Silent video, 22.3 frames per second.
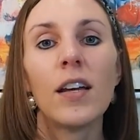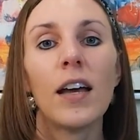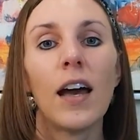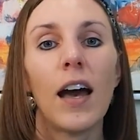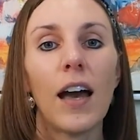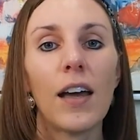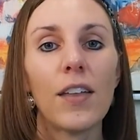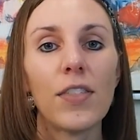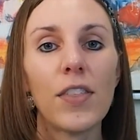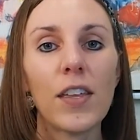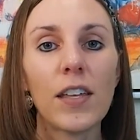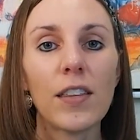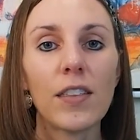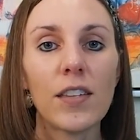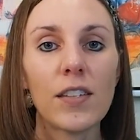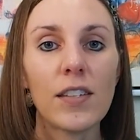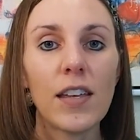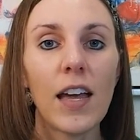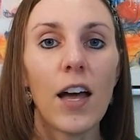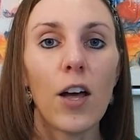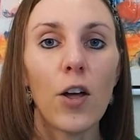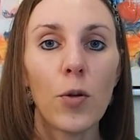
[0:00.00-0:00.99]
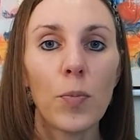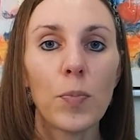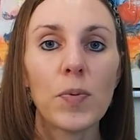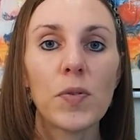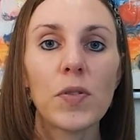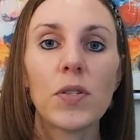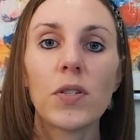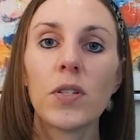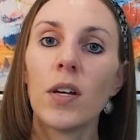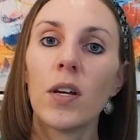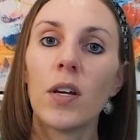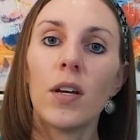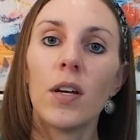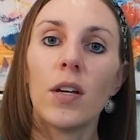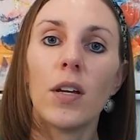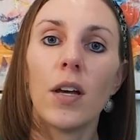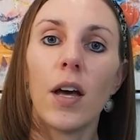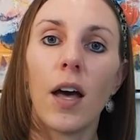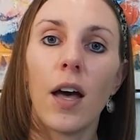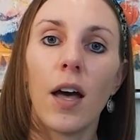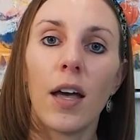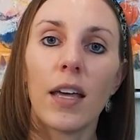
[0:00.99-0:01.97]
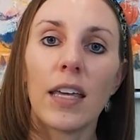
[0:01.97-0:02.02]
I think this helps
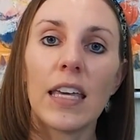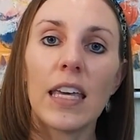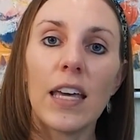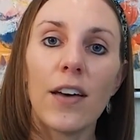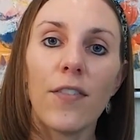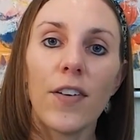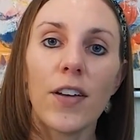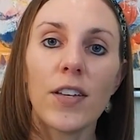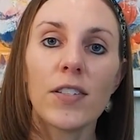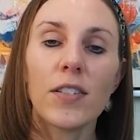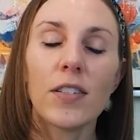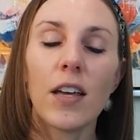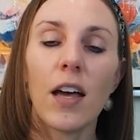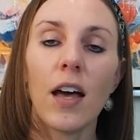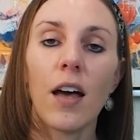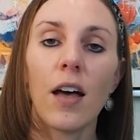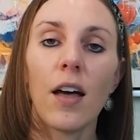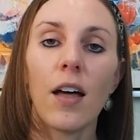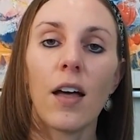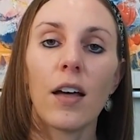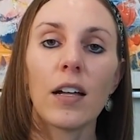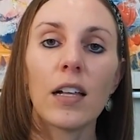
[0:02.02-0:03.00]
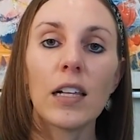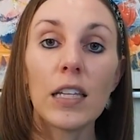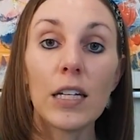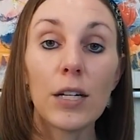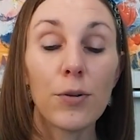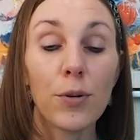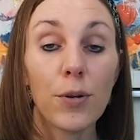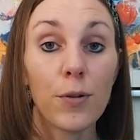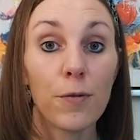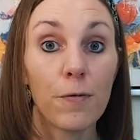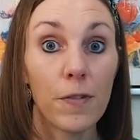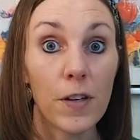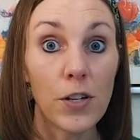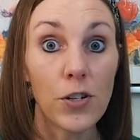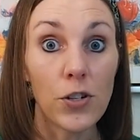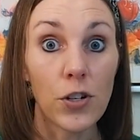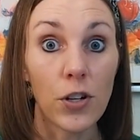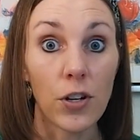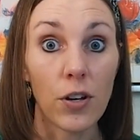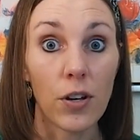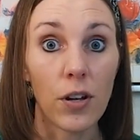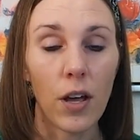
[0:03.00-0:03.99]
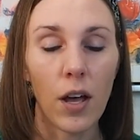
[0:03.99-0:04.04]
uh, give us a clearer
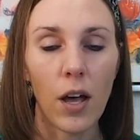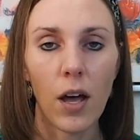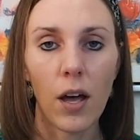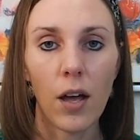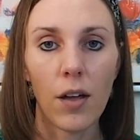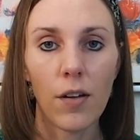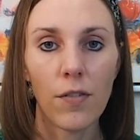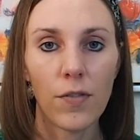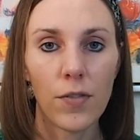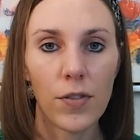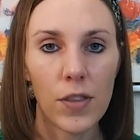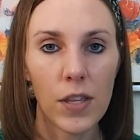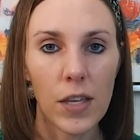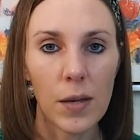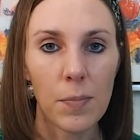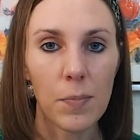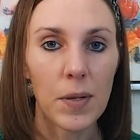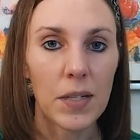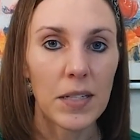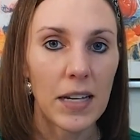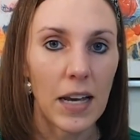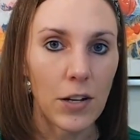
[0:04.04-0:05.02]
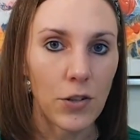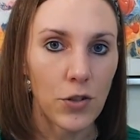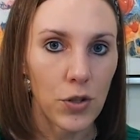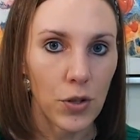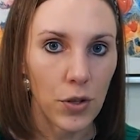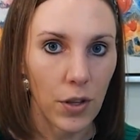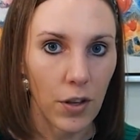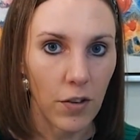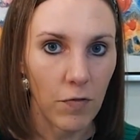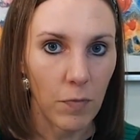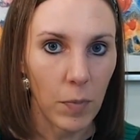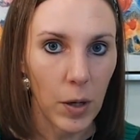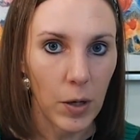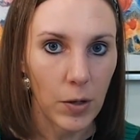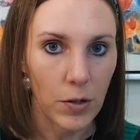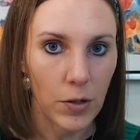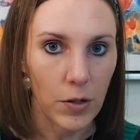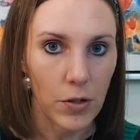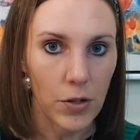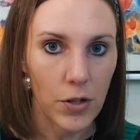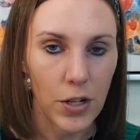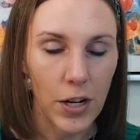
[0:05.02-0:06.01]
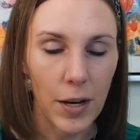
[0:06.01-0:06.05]
vision of the potential of
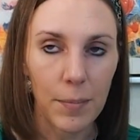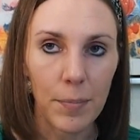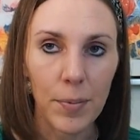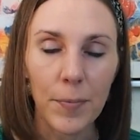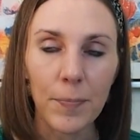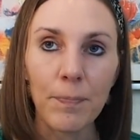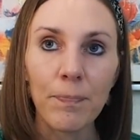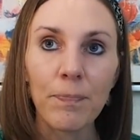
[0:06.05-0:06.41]
partnership.